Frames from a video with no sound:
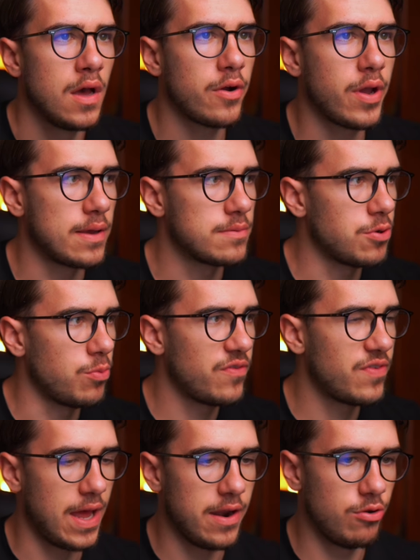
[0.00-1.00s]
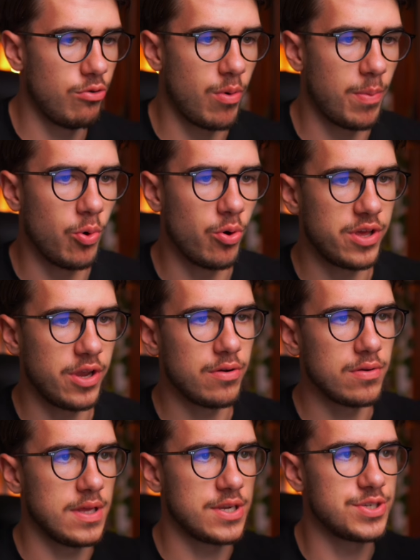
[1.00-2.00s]
Okay, so we've got a new report
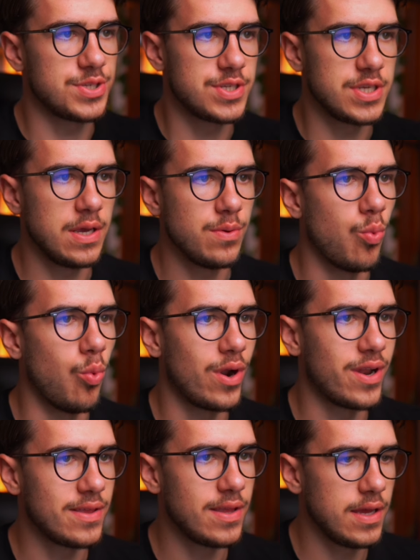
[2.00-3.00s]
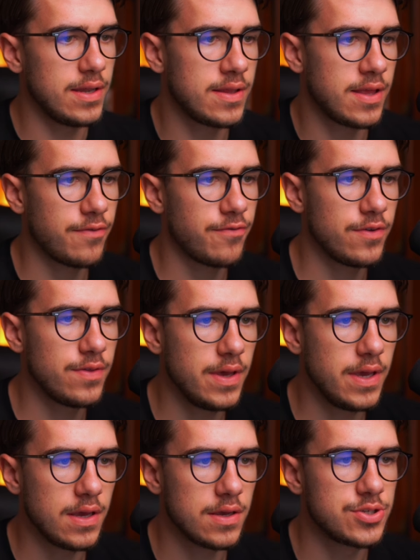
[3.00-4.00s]
here. Let's just see what it did
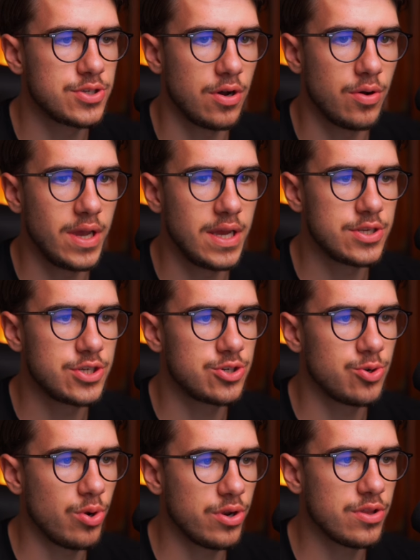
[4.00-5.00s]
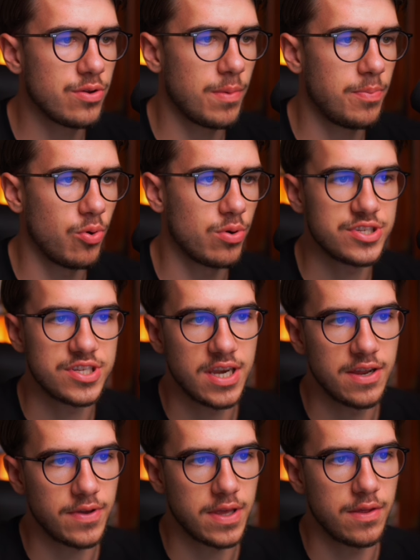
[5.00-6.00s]
differently. So it shortened the report
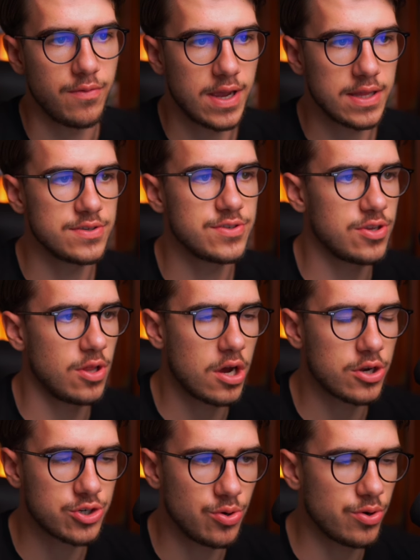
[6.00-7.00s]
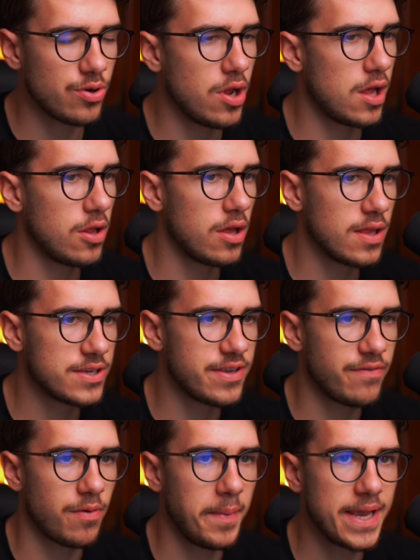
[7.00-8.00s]
significantly, right? This is a lot shorter, a lot less
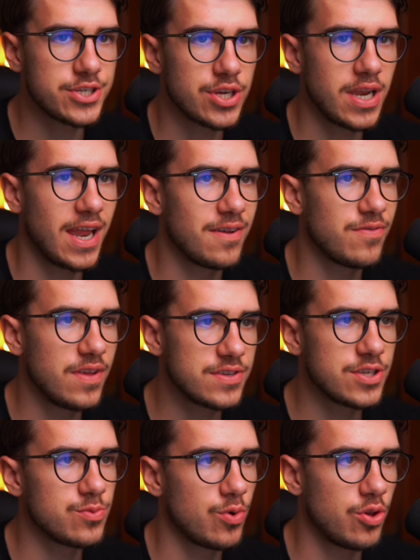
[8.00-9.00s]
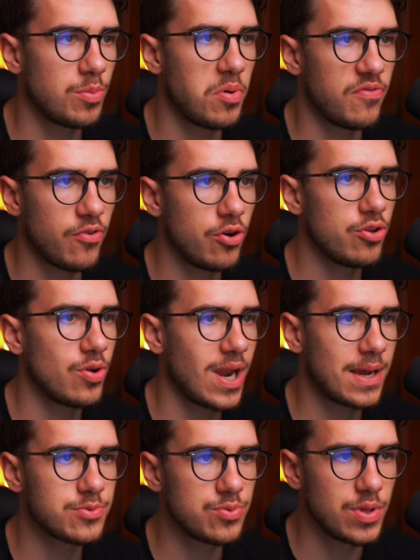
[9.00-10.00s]
information. And if this is what you prefer, you can
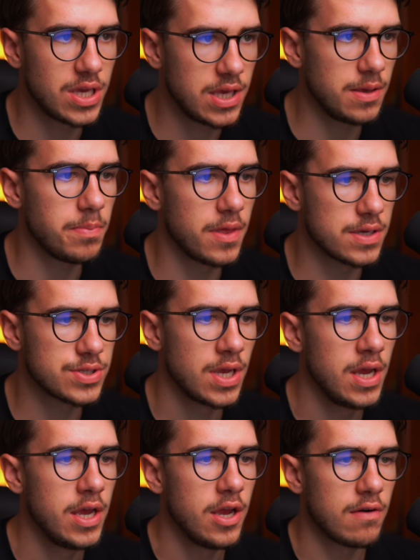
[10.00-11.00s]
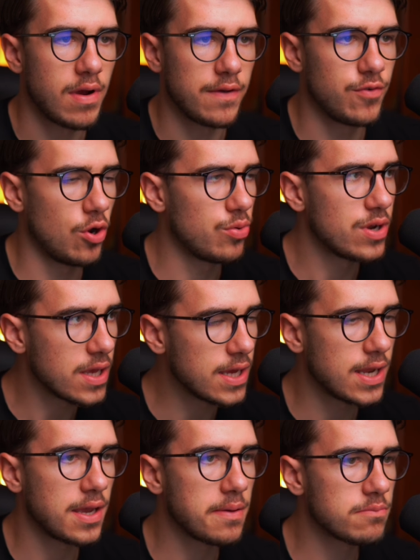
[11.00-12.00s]
absolutely keep this. Right? If you don't
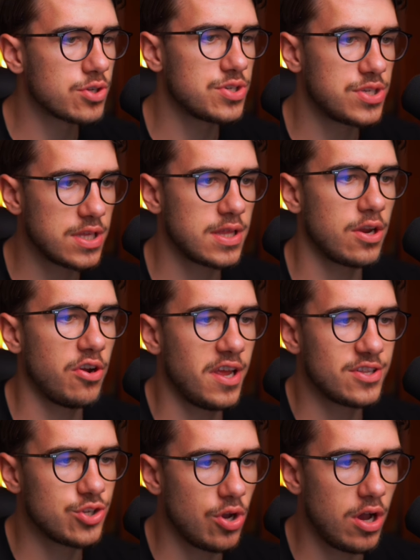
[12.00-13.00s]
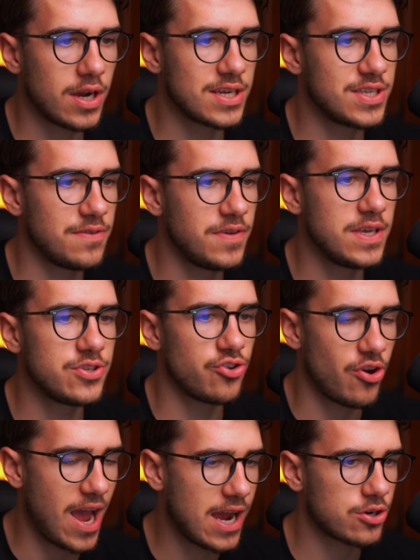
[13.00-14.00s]
need him to sit there and talk as if he's
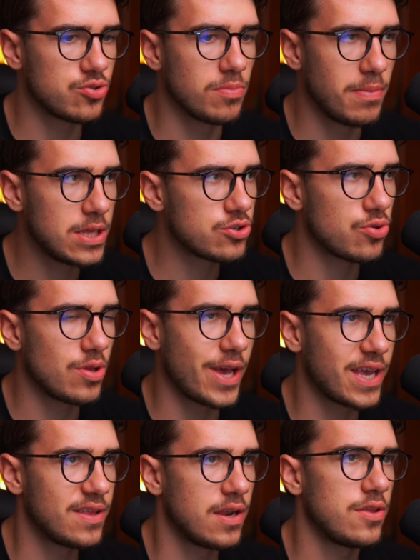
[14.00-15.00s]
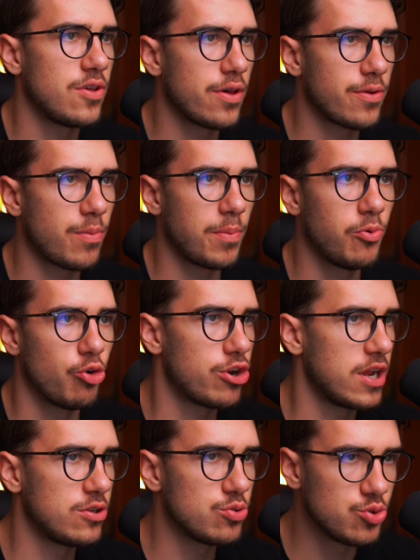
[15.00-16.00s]
your actual mentor like it did in the other report,
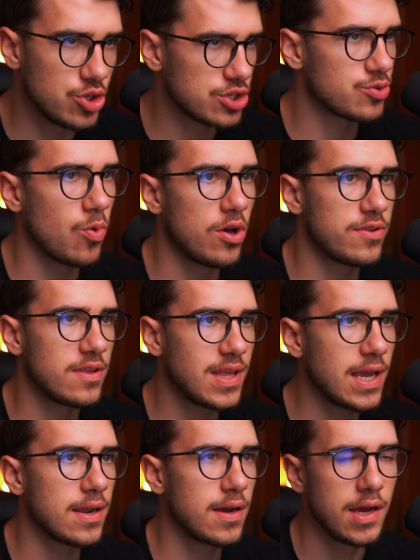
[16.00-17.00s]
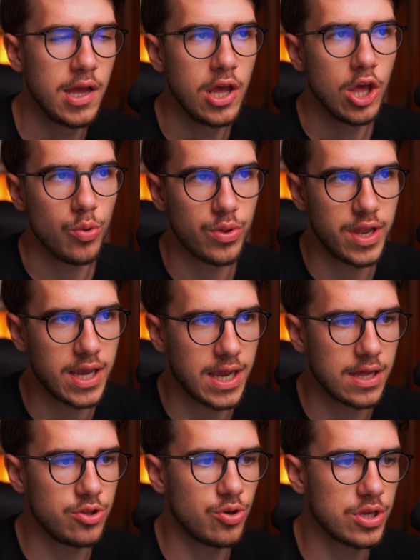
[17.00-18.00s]
and you just want the data, well, then
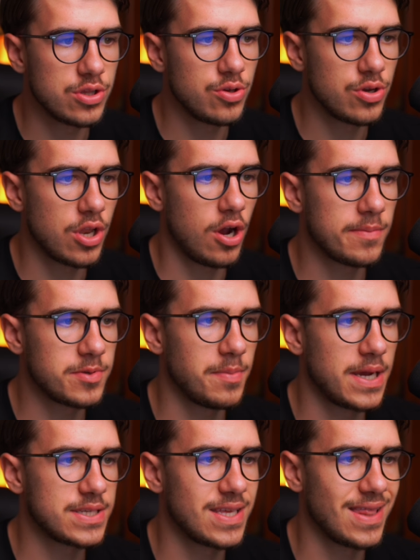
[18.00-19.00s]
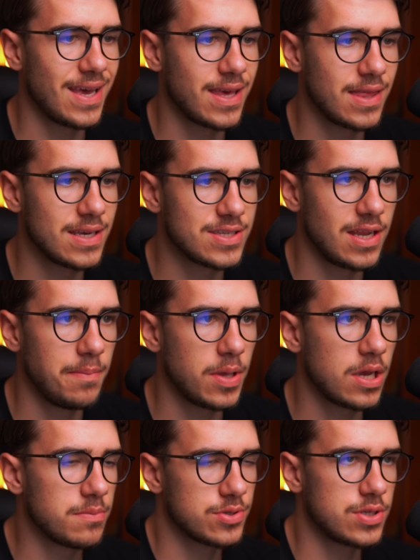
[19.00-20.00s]
again, you can optimize it like this, and it
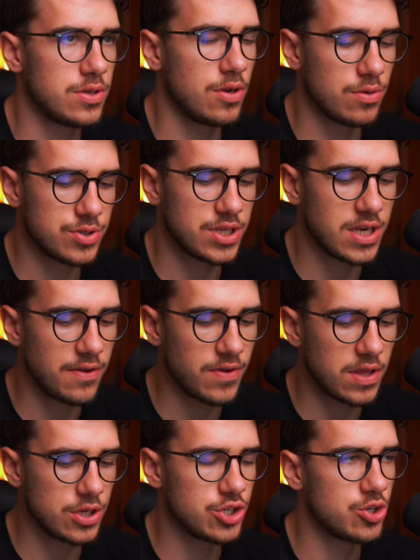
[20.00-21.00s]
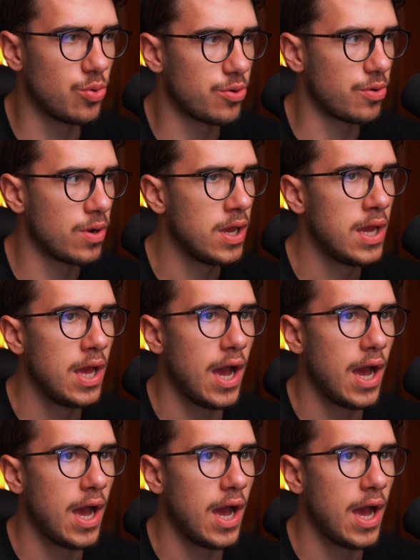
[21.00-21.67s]
becomes significantly shorter.